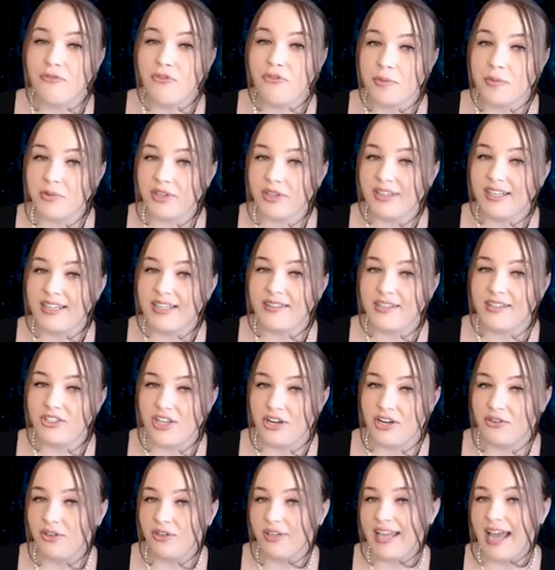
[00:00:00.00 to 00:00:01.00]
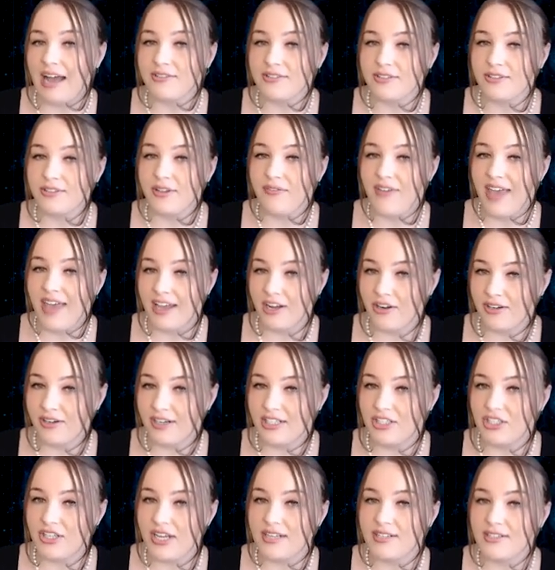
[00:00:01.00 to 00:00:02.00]
formerly the general counsel of
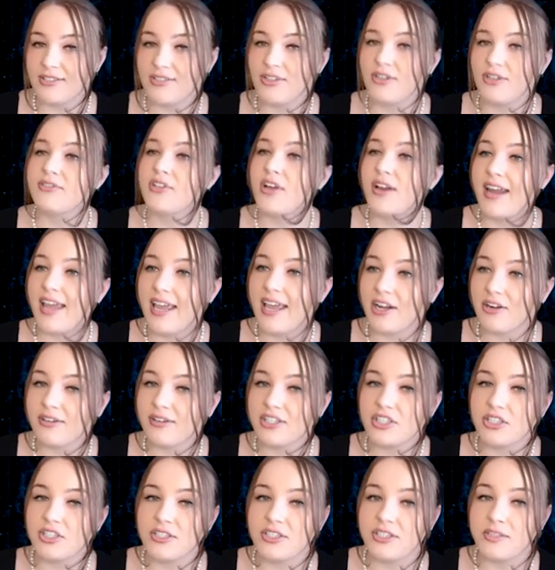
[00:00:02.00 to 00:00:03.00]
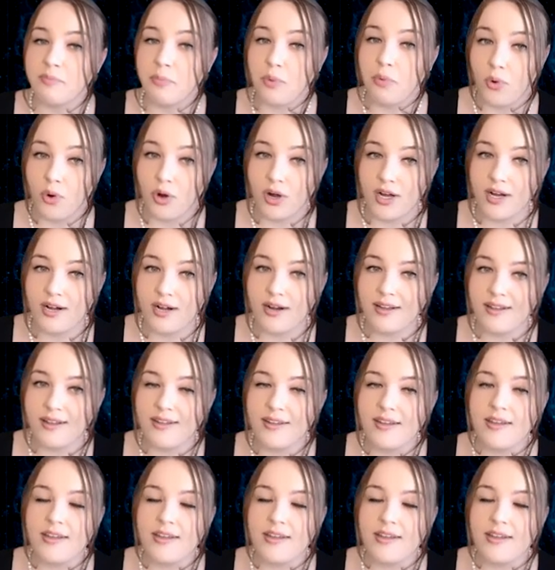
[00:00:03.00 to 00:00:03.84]
Anchorage, and serves on Anchorage's board.